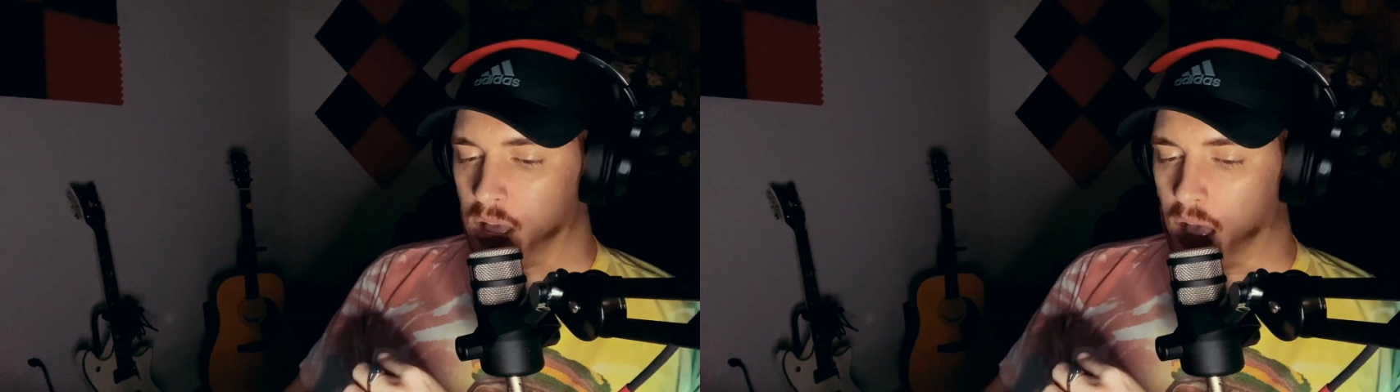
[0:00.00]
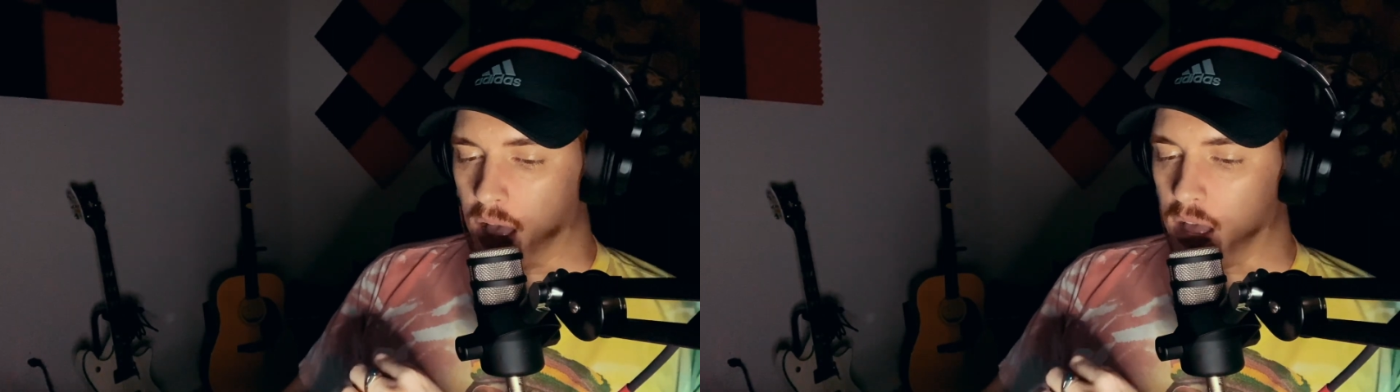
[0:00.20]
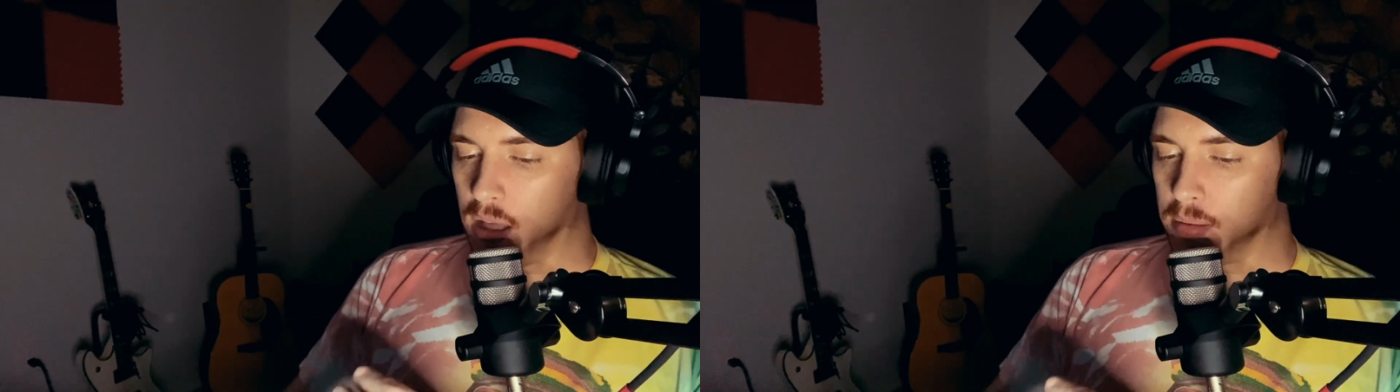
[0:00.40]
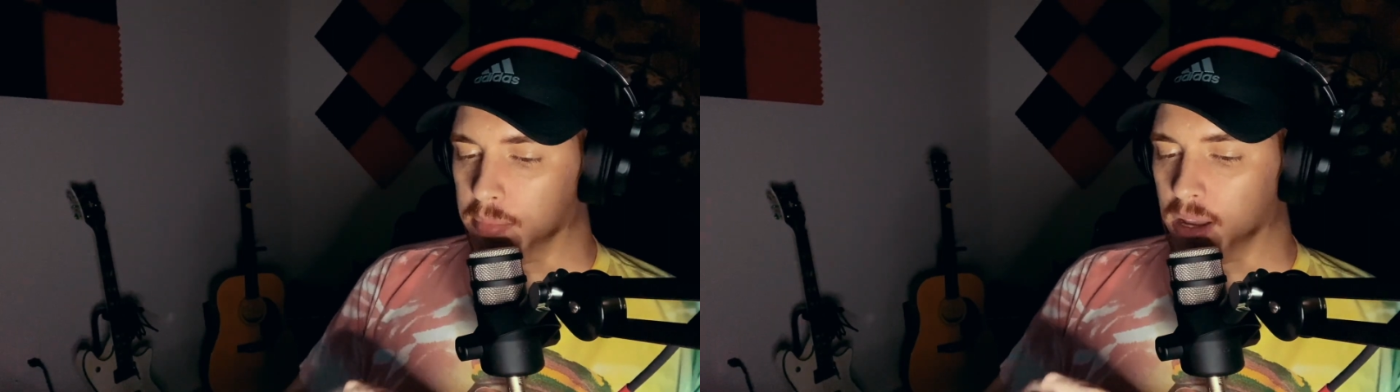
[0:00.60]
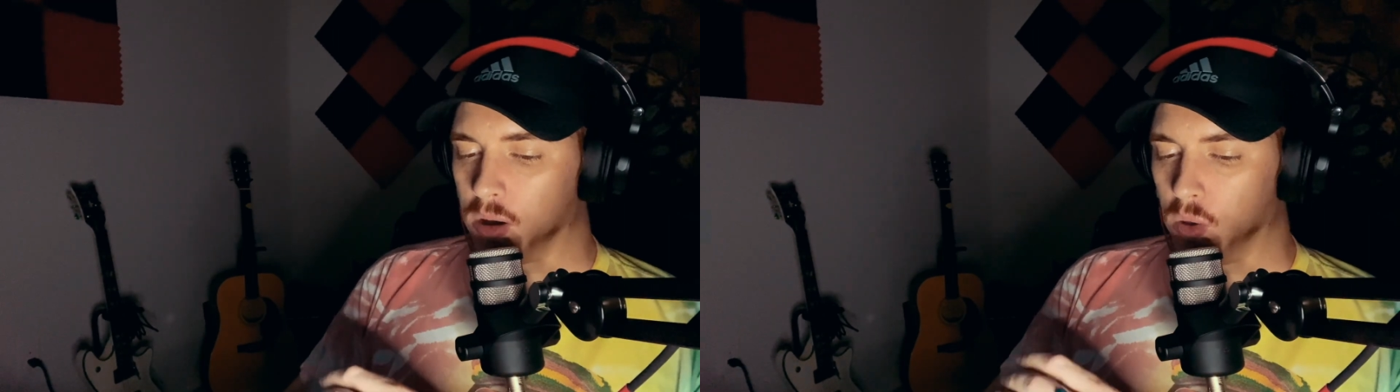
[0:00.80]
Uh,
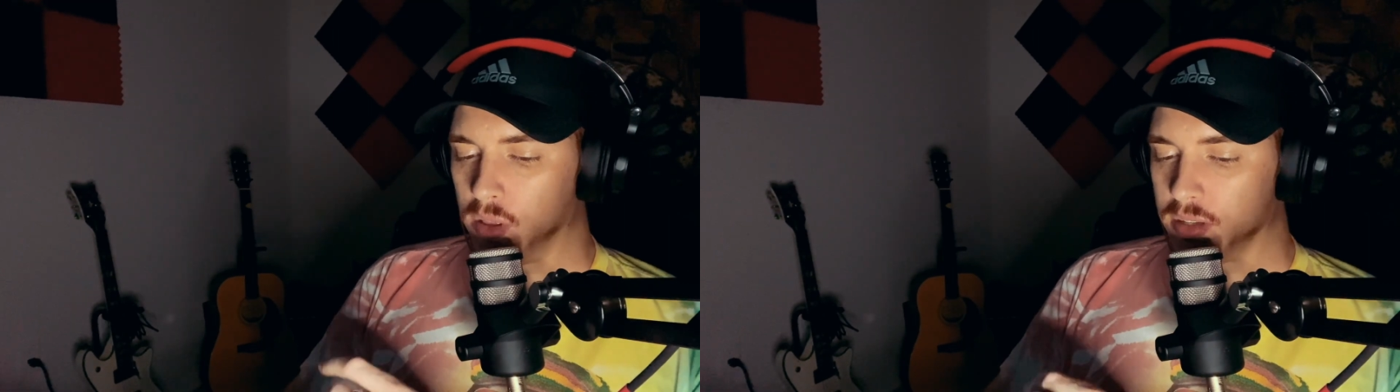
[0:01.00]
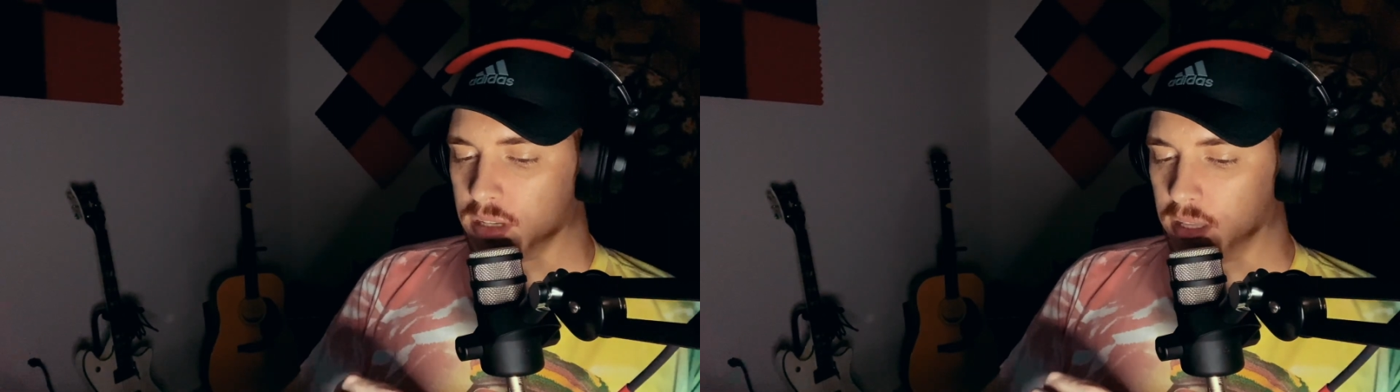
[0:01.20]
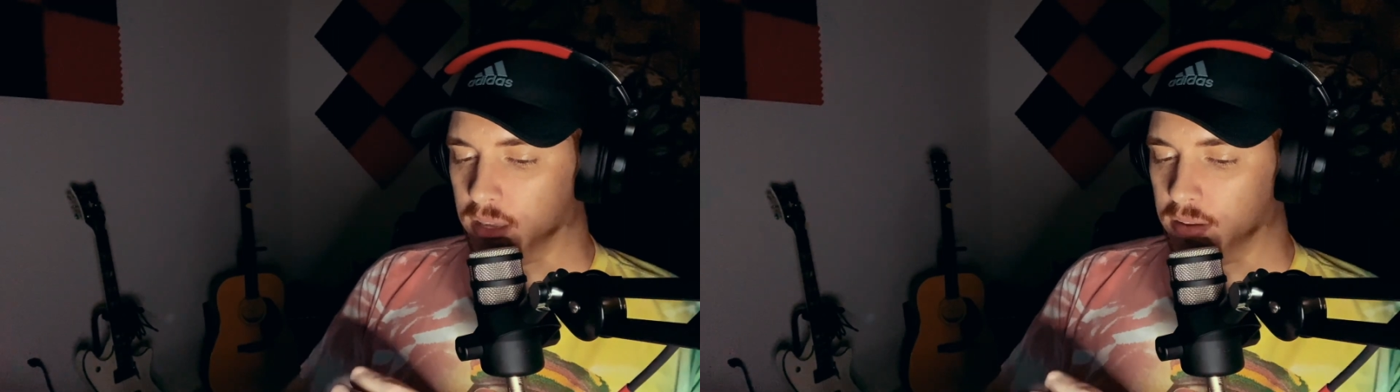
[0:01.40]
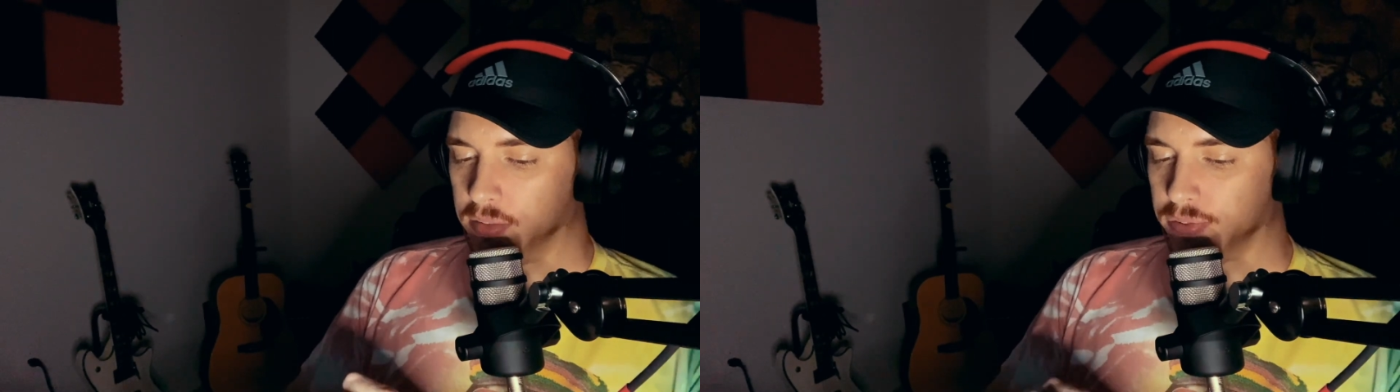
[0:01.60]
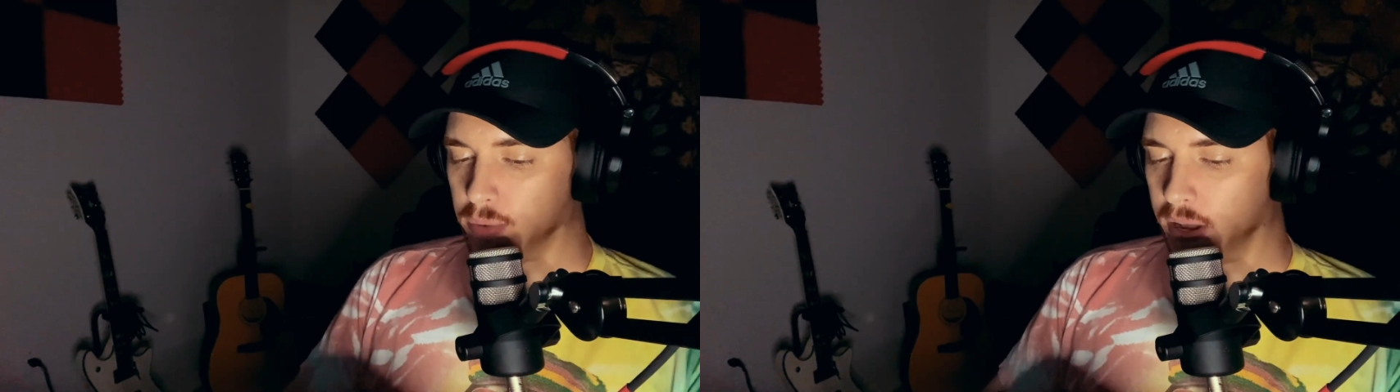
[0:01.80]
my goal is to
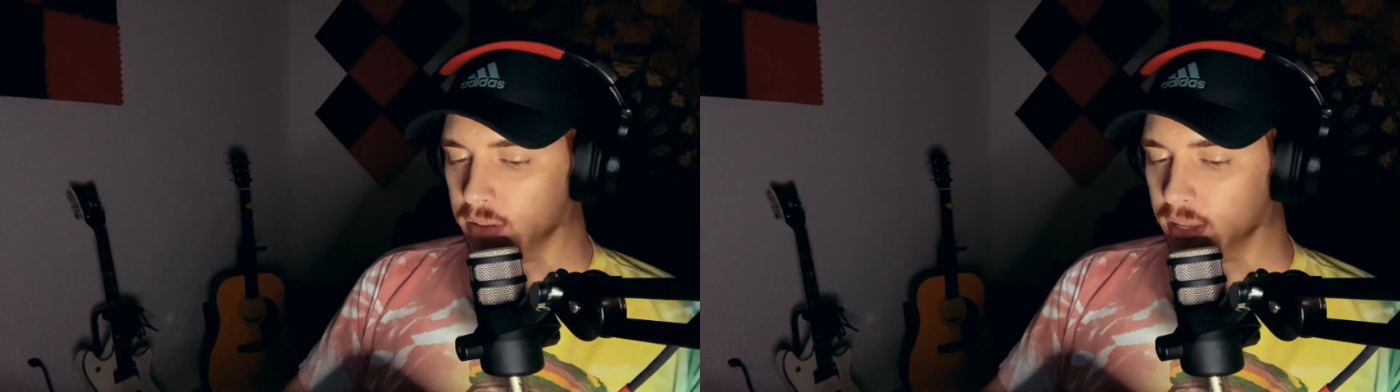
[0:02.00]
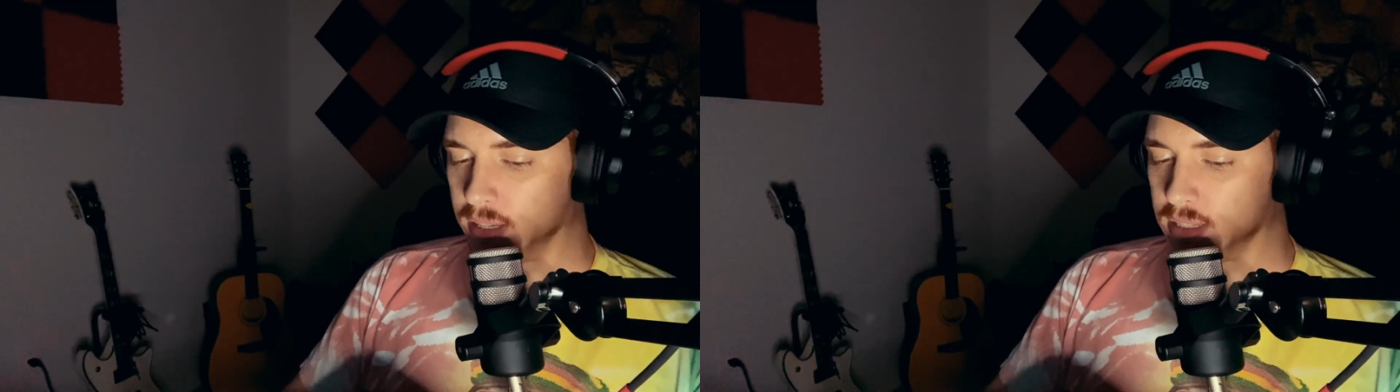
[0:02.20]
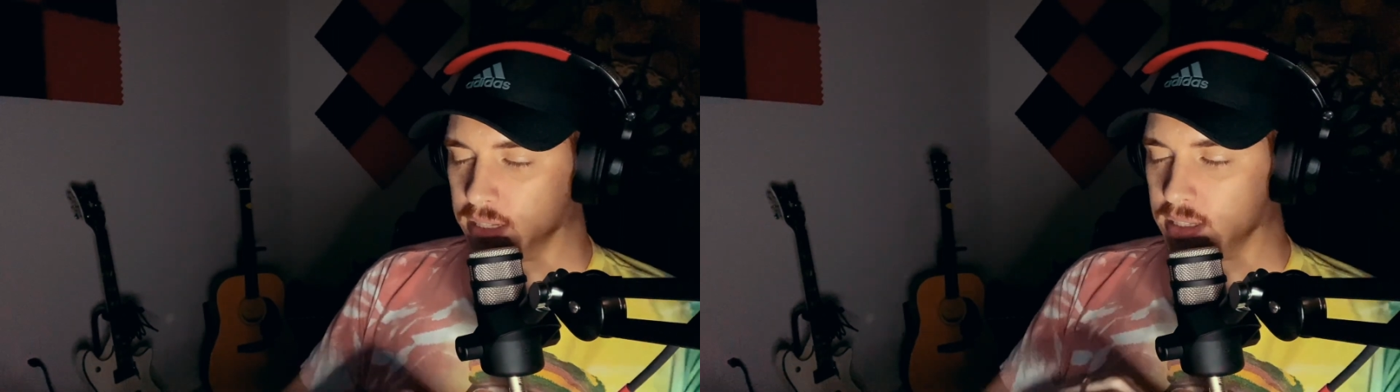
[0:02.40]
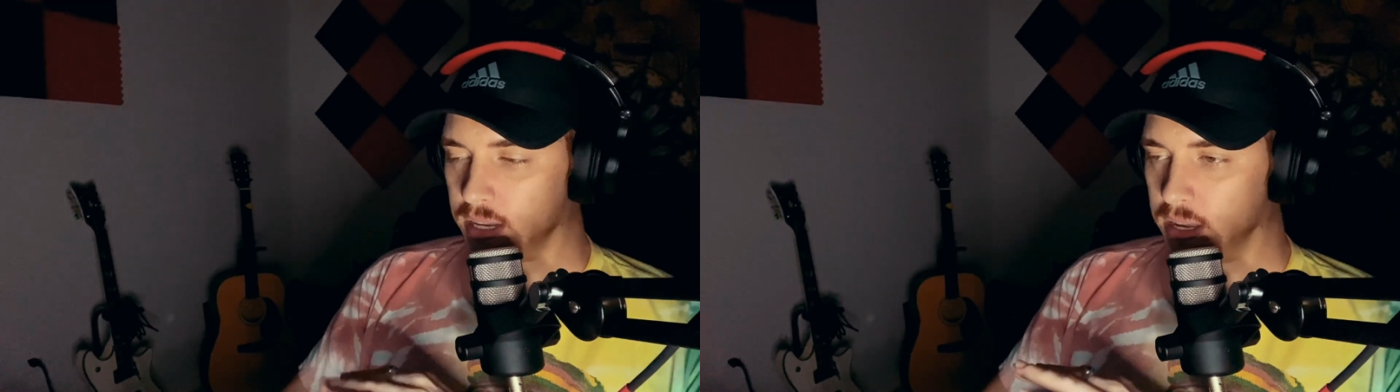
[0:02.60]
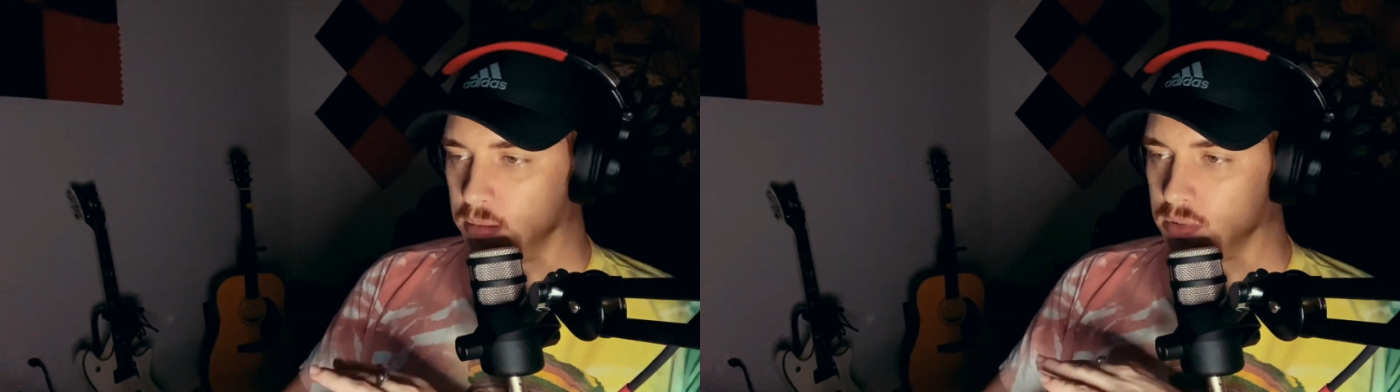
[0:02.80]
leave around like 6
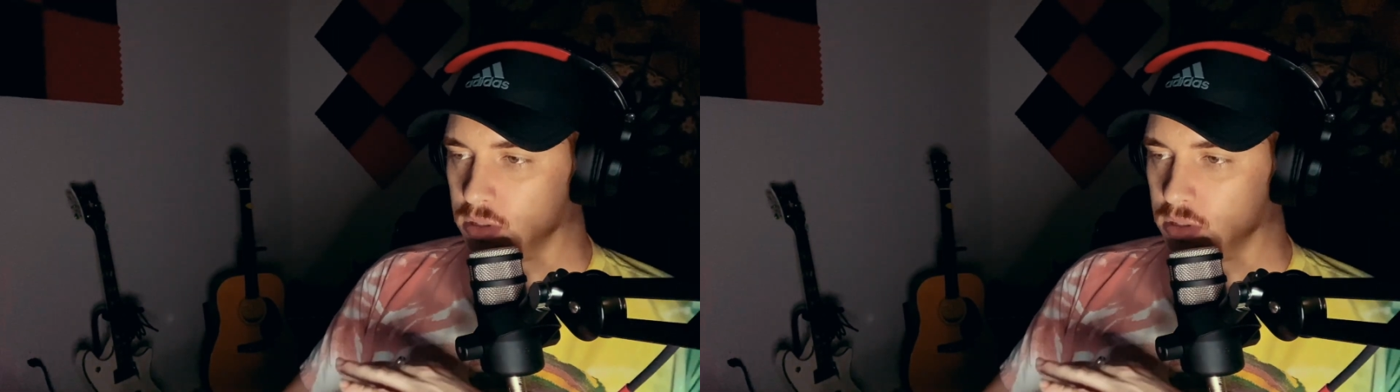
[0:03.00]
a.m.